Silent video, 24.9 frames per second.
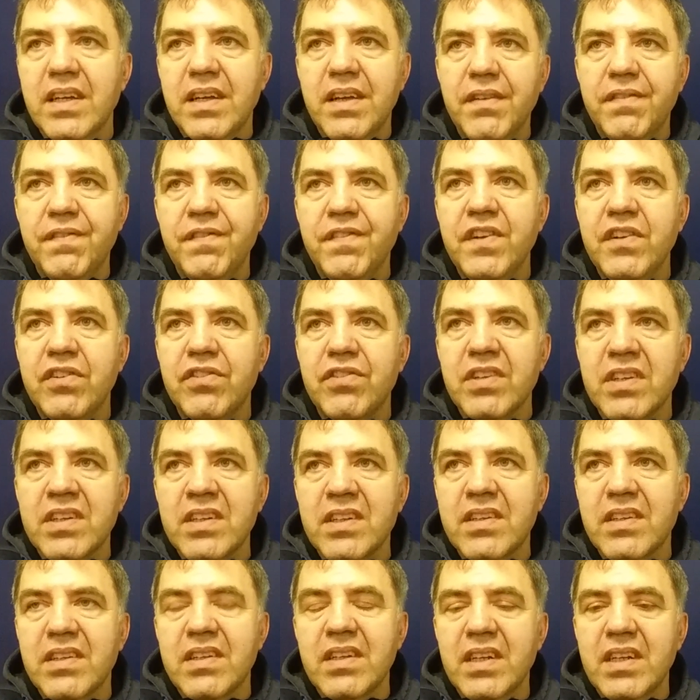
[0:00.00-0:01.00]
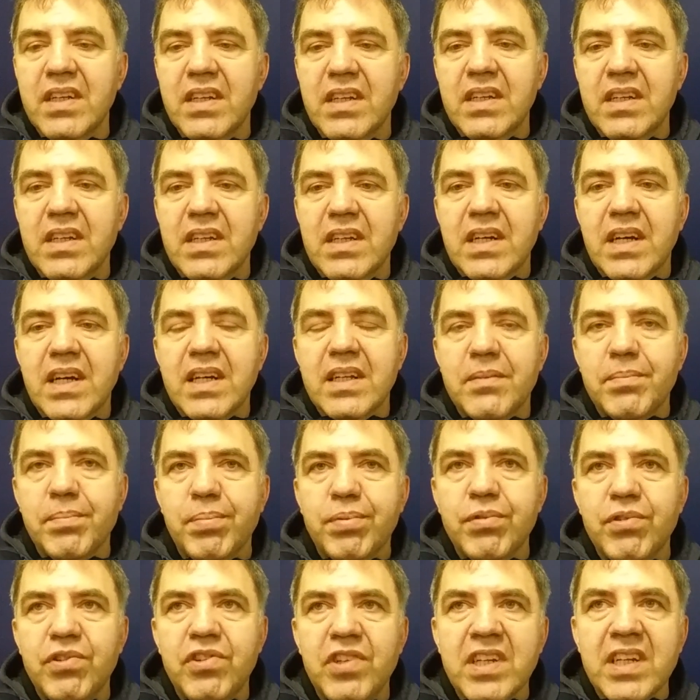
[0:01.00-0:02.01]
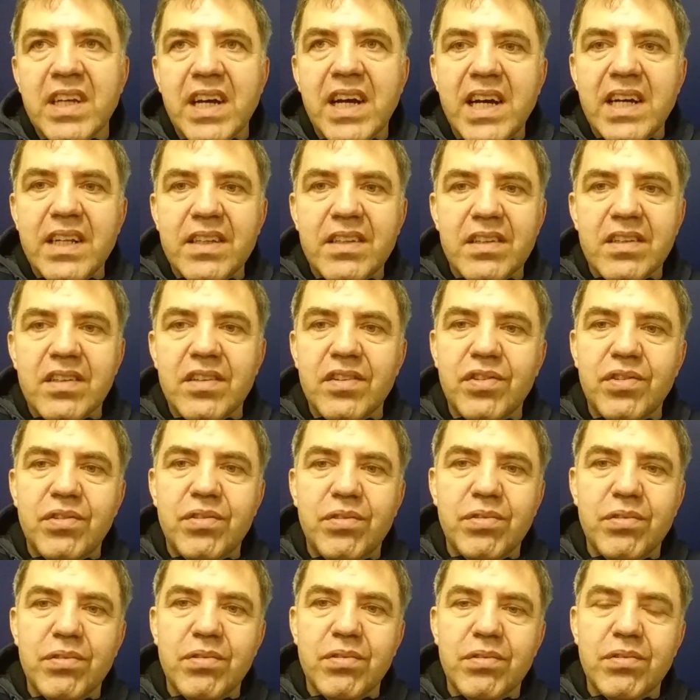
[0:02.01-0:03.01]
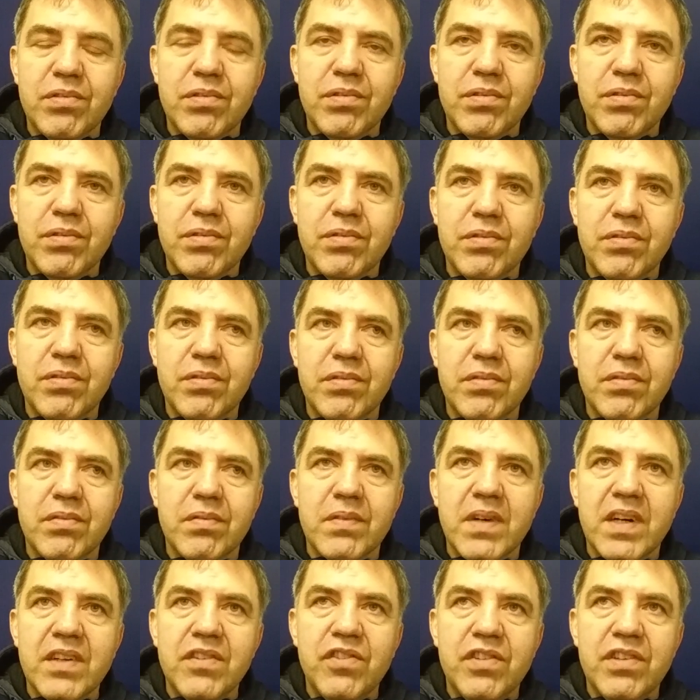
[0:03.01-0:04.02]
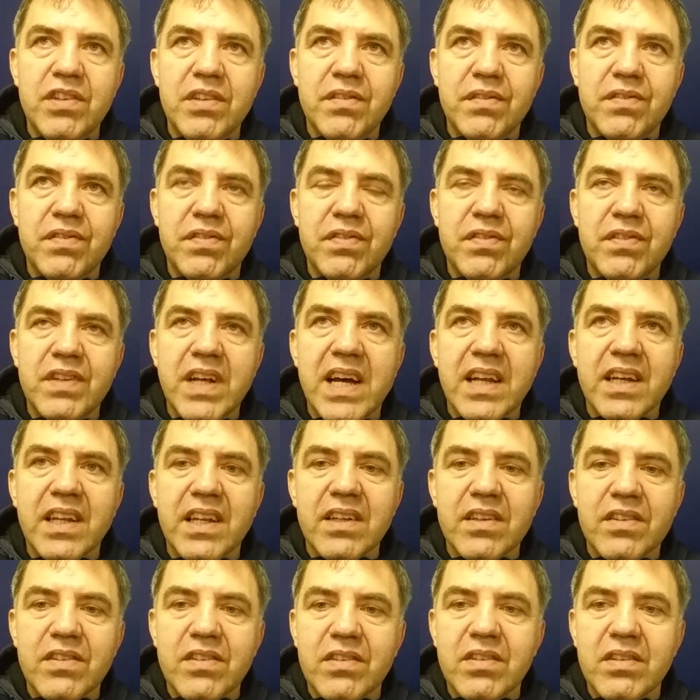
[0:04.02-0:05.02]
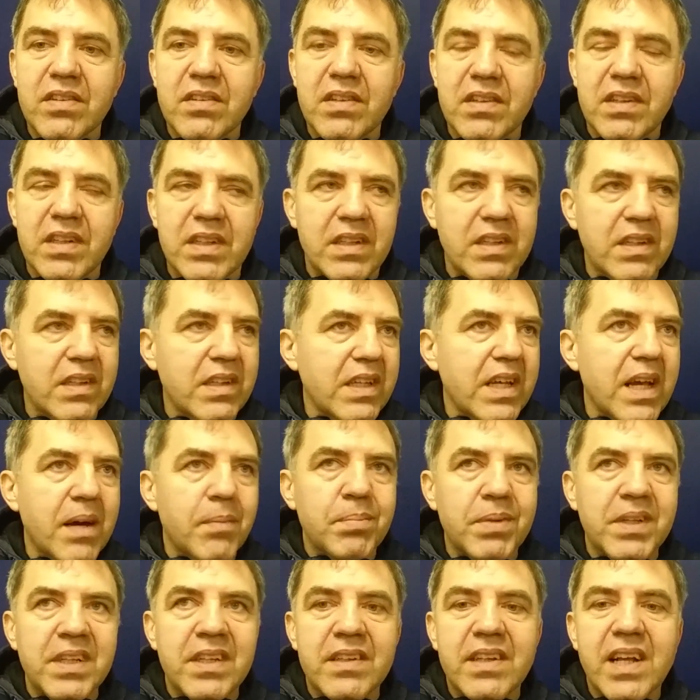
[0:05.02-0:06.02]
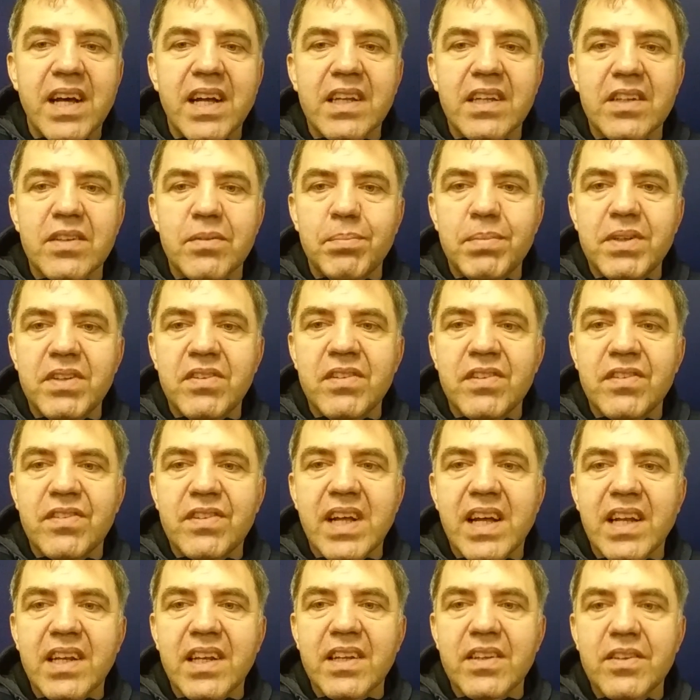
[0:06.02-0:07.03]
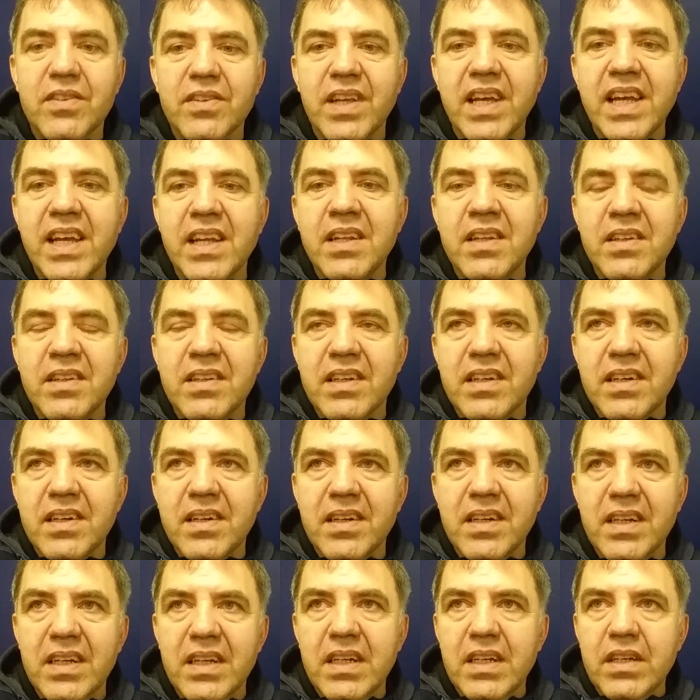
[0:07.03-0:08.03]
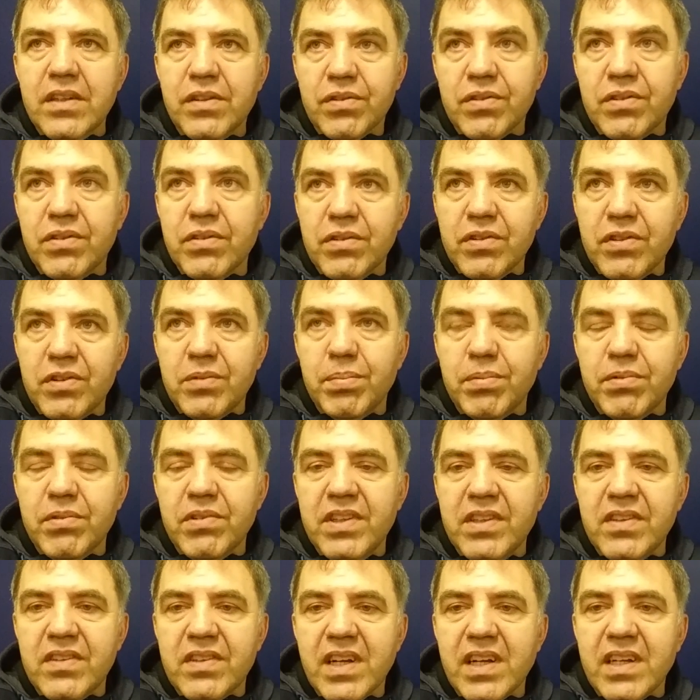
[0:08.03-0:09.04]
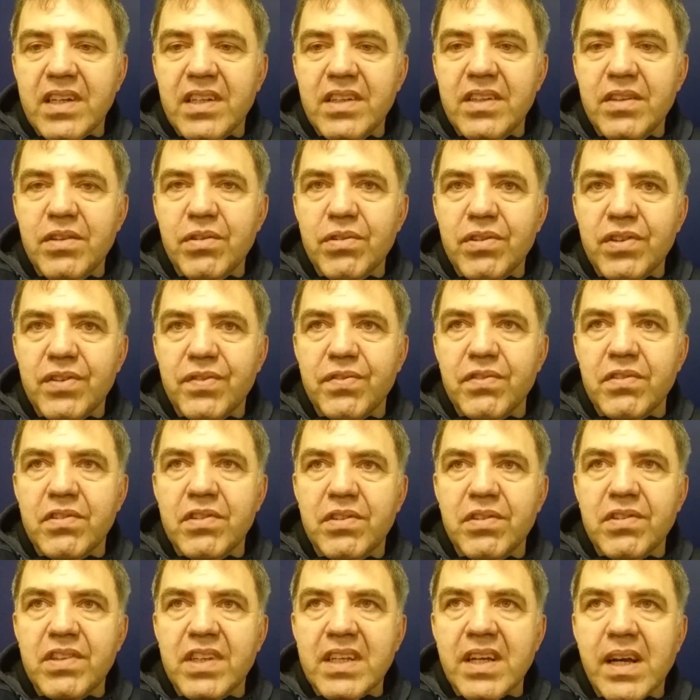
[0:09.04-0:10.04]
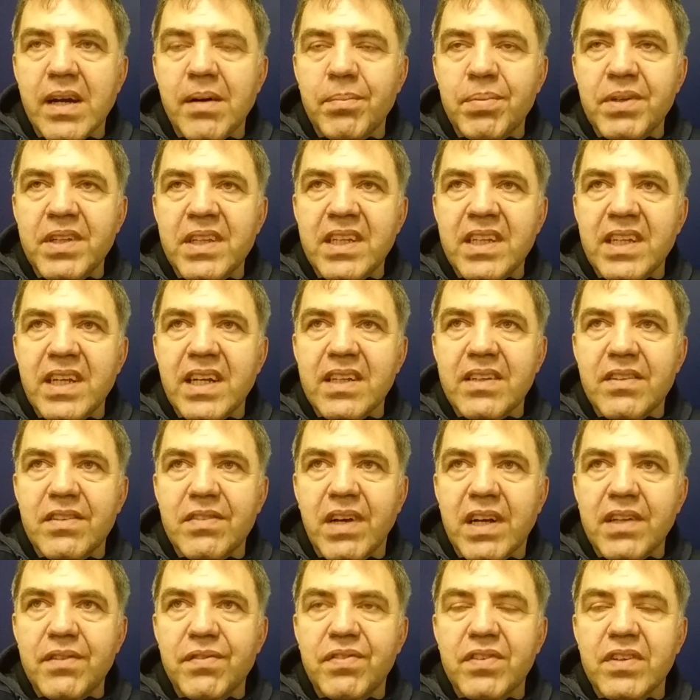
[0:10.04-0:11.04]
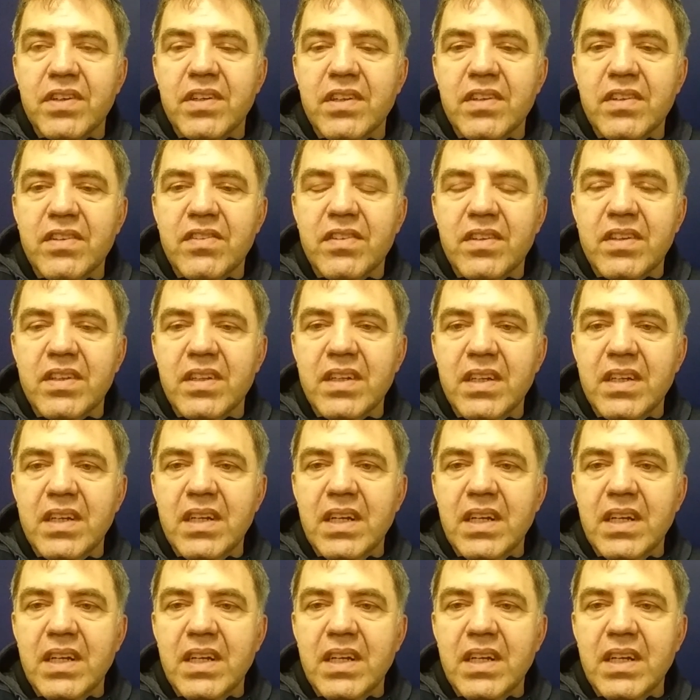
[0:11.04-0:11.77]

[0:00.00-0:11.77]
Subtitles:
efficient at pushing others to achieve targets, company targets, business targets. And so those bullies are useful to the company at first,